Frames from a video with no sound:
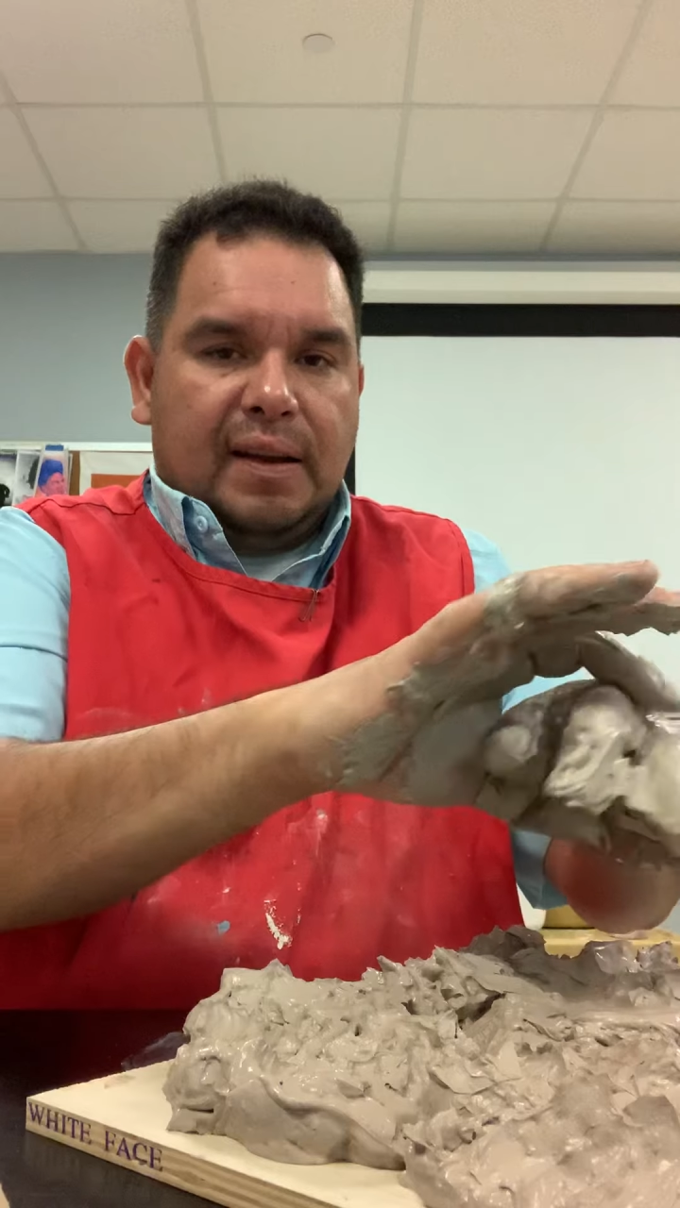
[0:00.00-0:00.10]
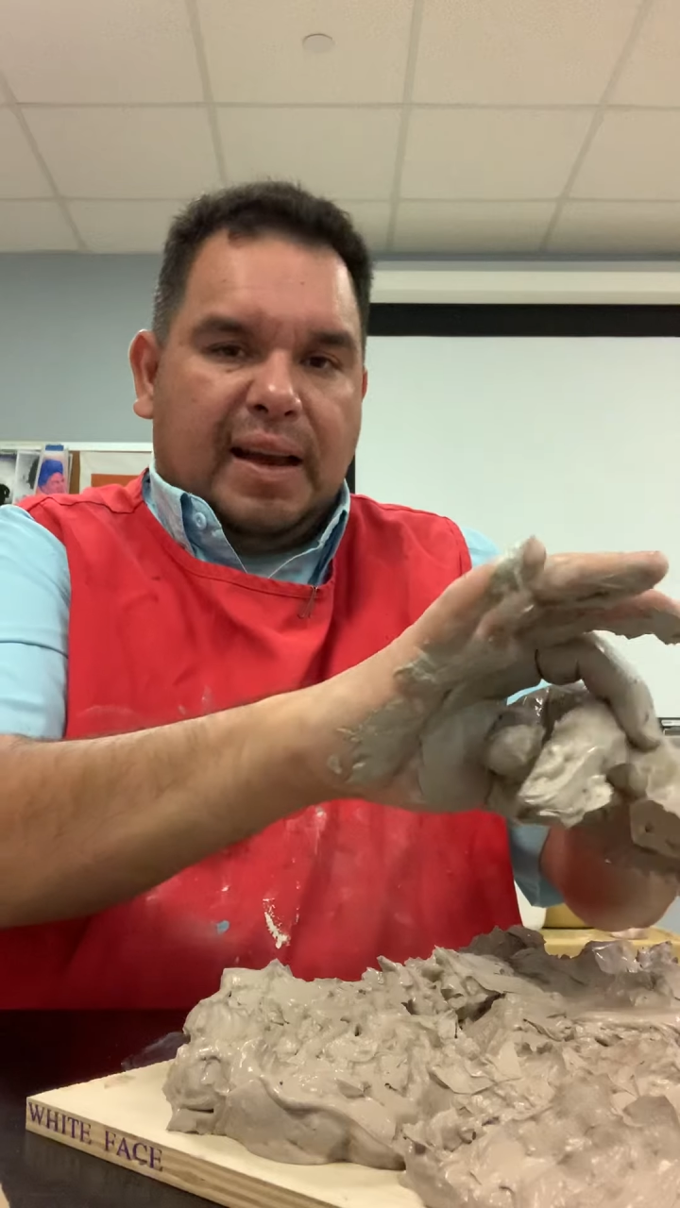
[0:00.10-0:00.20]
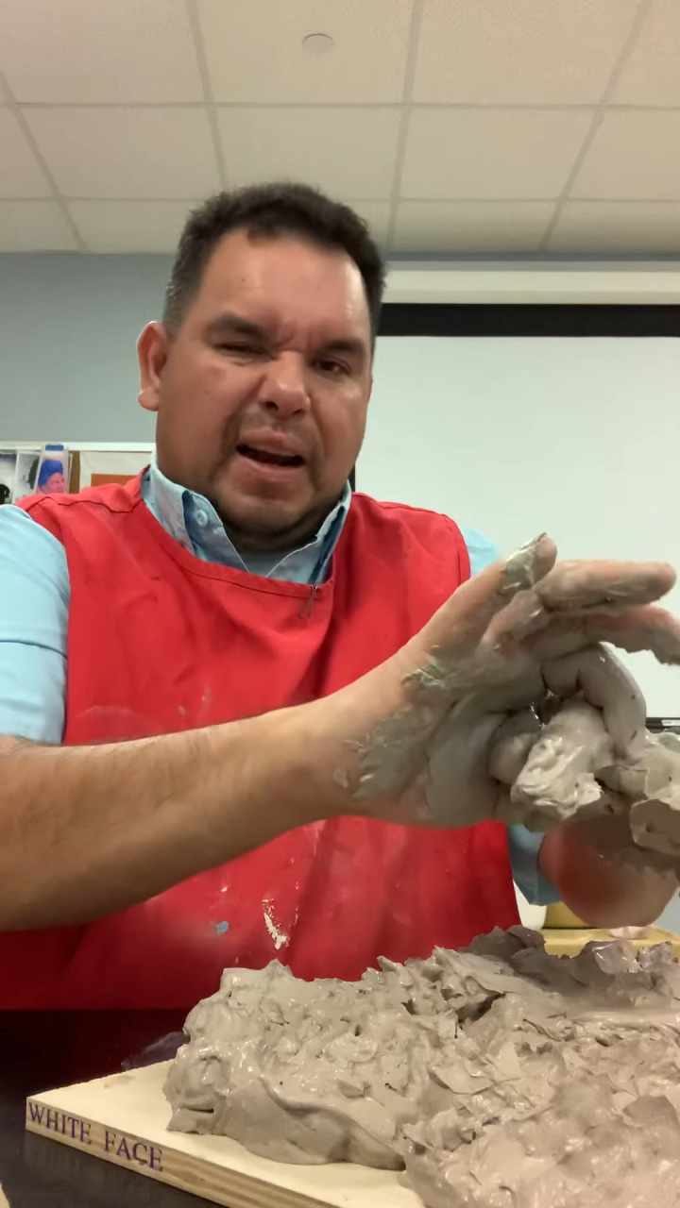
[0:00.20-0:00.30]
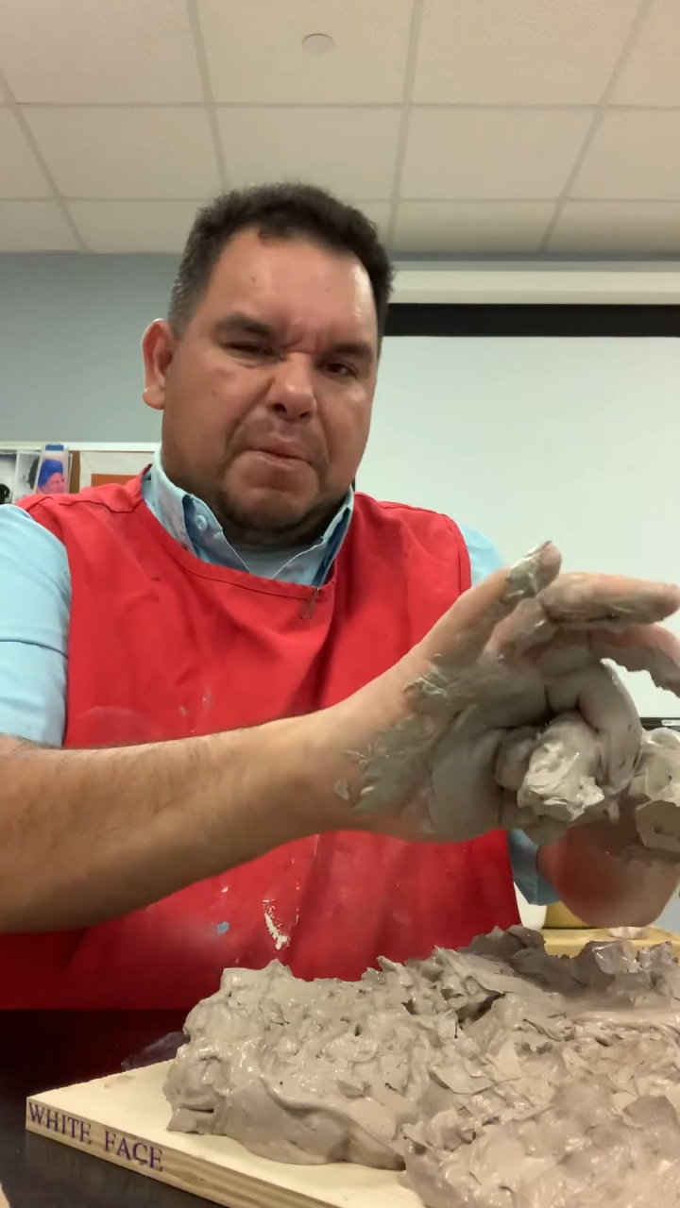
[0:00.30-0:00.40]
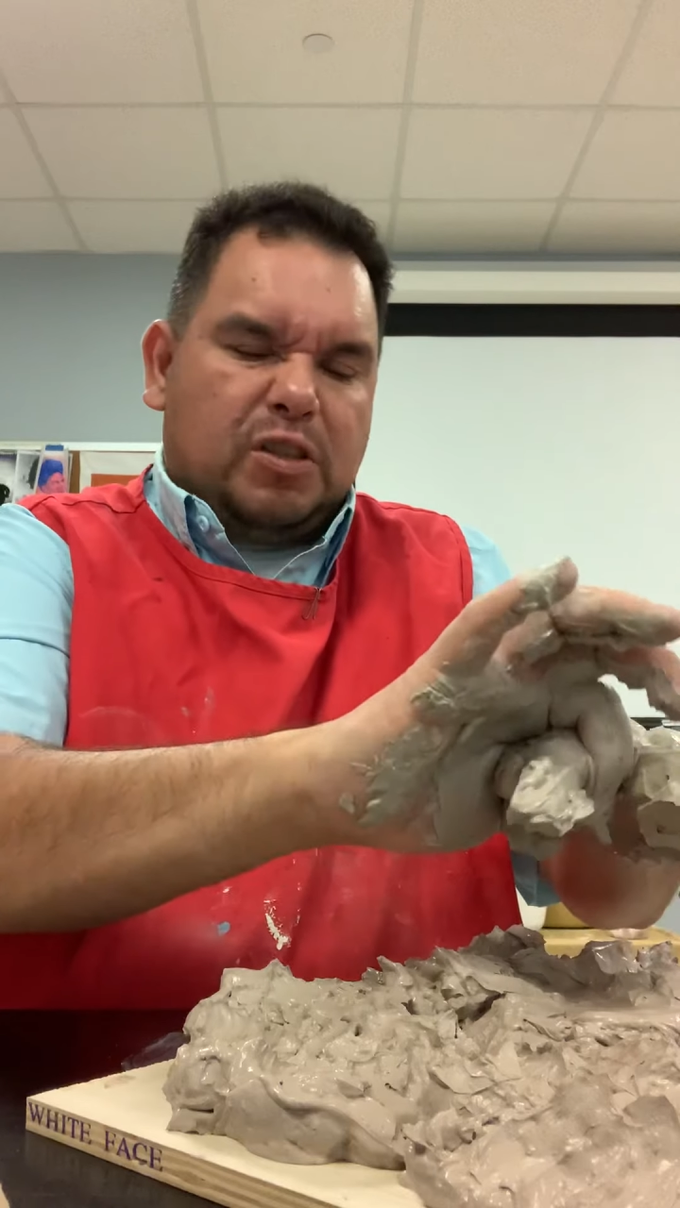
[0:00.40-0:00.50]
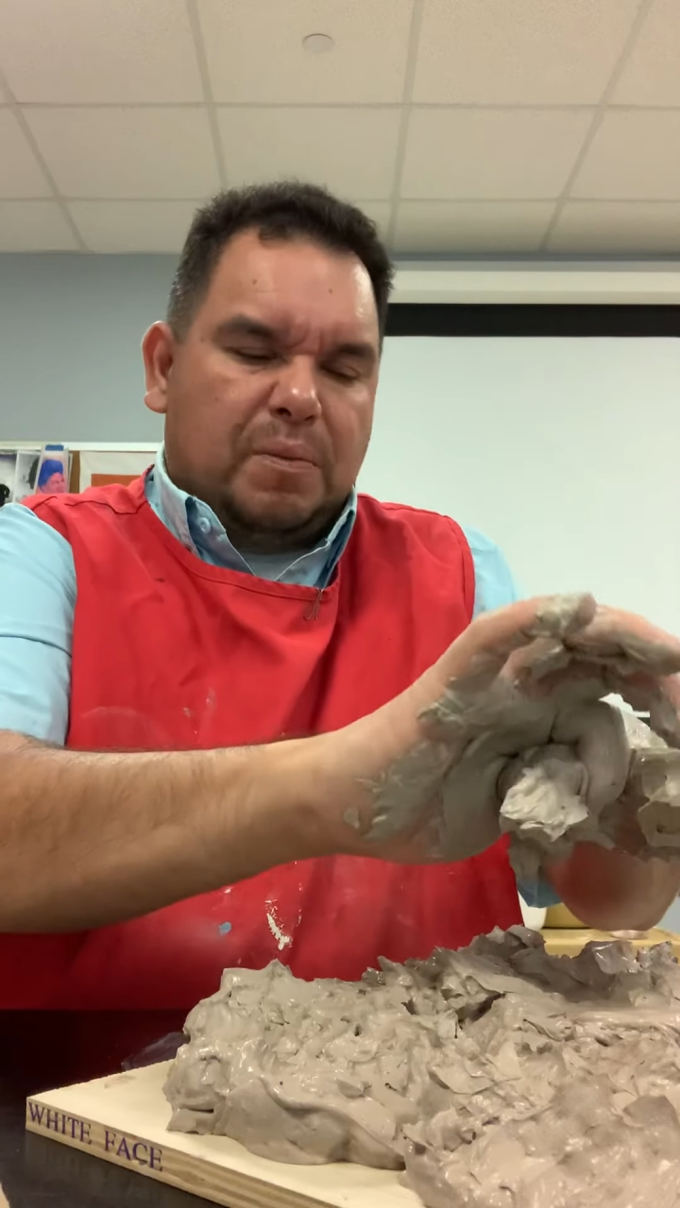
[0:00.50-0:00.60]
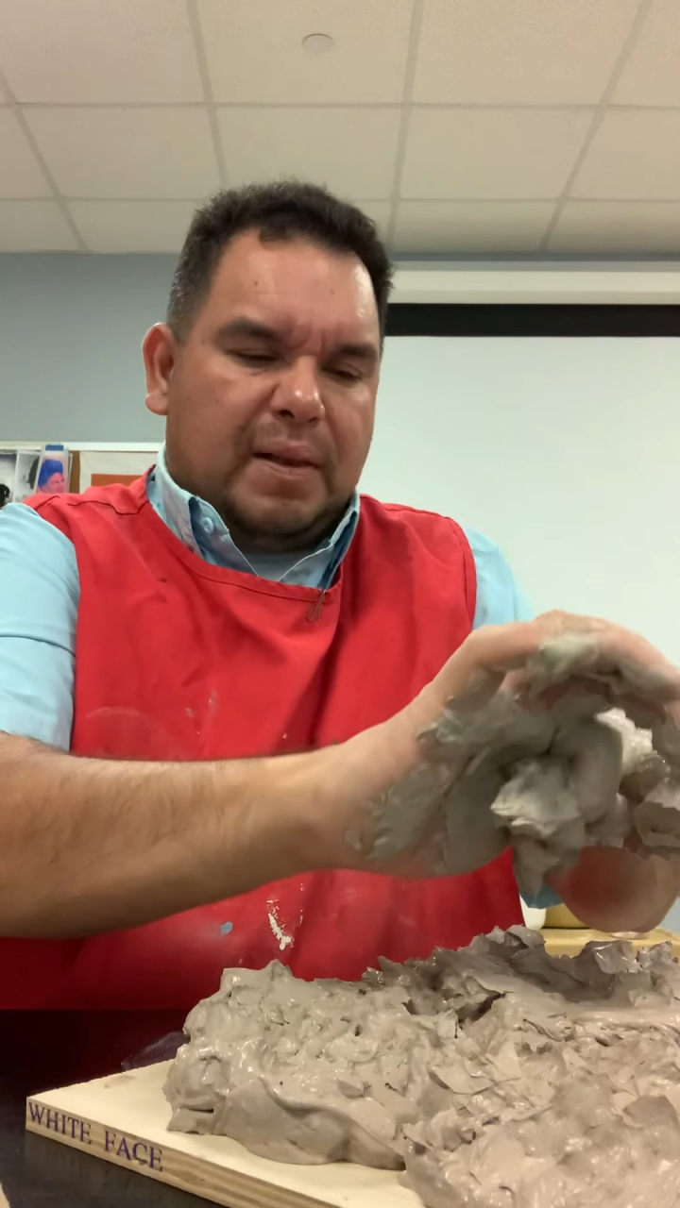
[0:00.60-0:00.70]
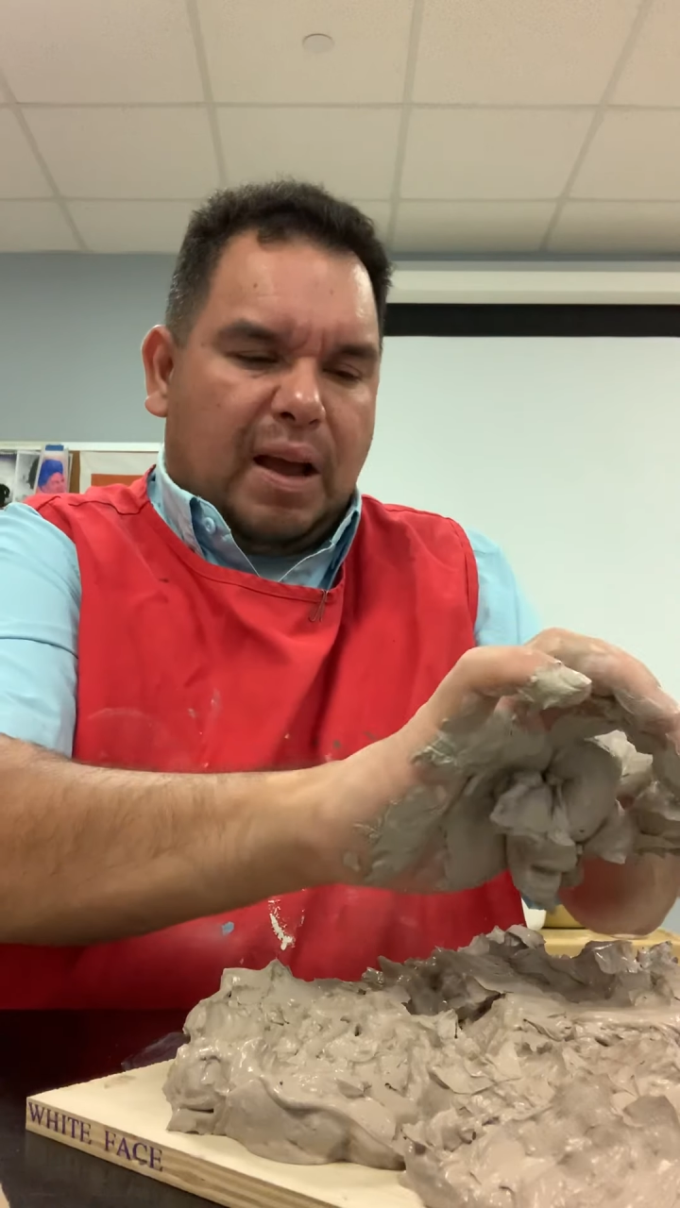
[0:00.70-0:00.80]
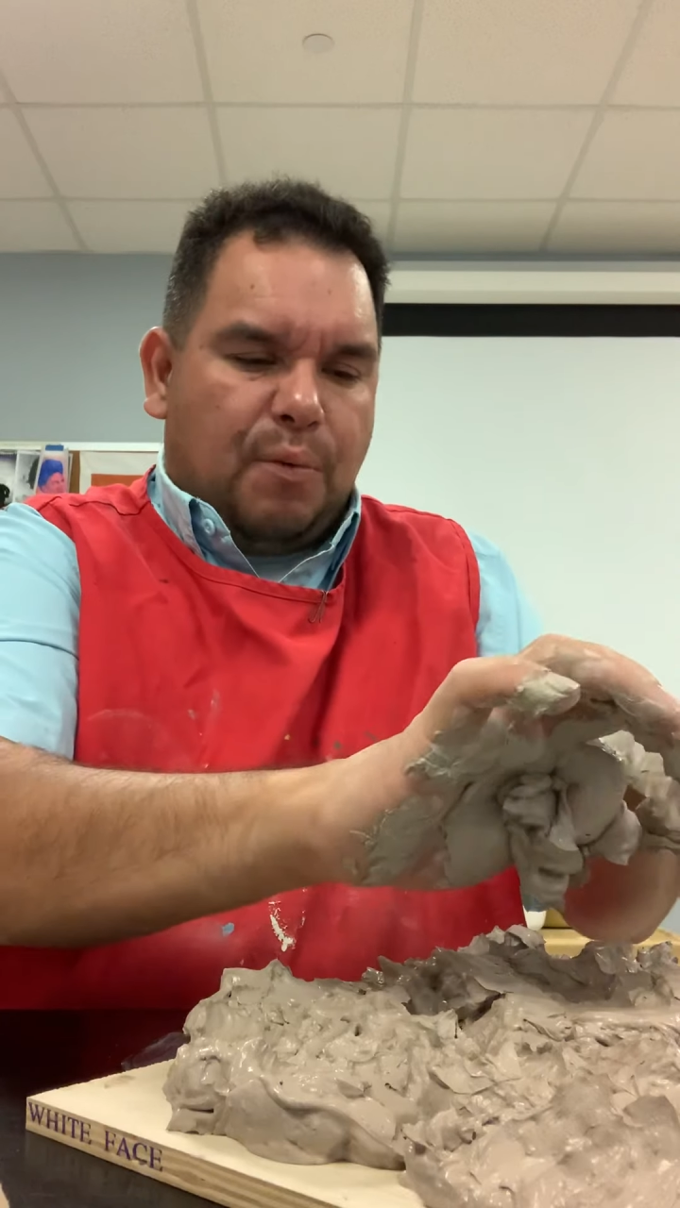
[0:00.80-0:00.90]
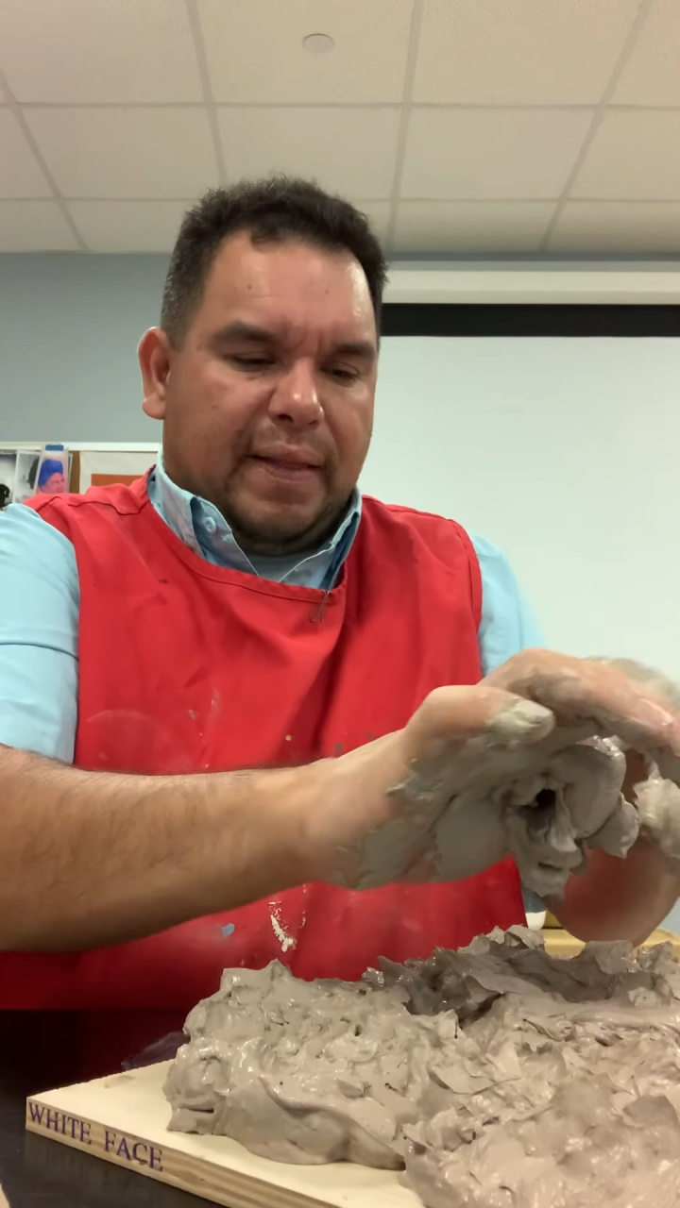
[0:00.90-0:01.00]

And I'm assuming that